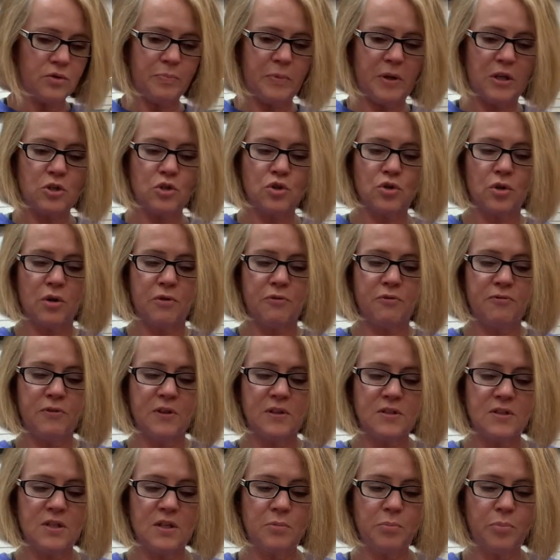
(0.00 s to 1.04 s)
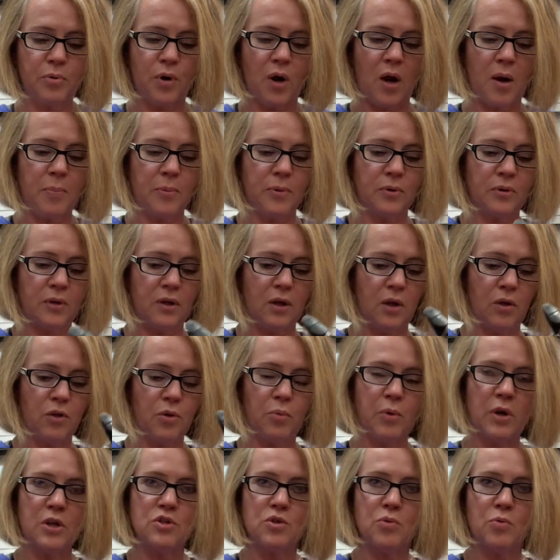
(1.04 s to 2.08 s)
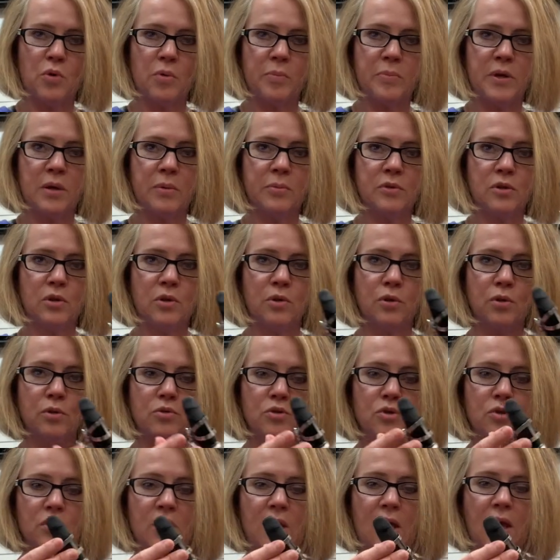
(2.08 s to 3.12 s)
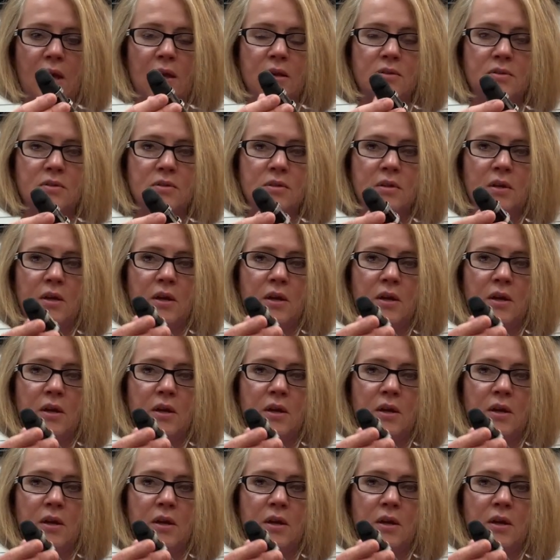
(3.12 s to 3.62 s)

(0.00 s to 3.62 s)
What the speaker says: Make sure it fits in properly, otherwise you won't be able to close your case.